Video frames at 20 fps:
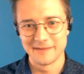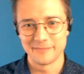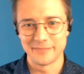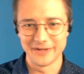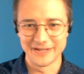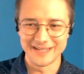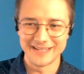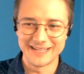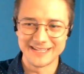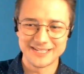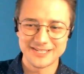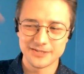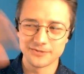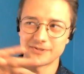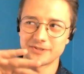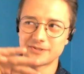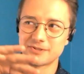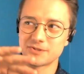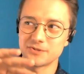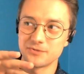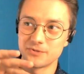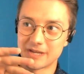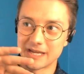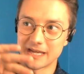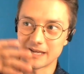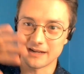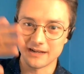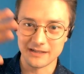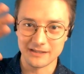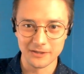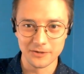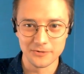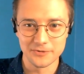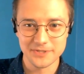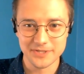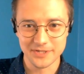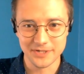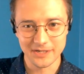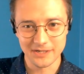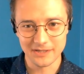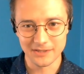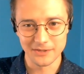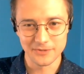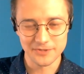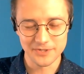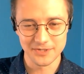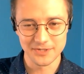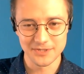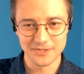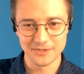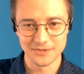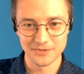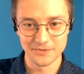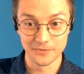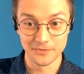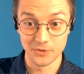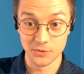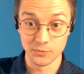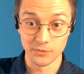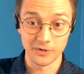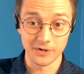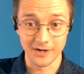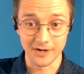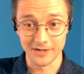But as soon as you get closer and closer to you are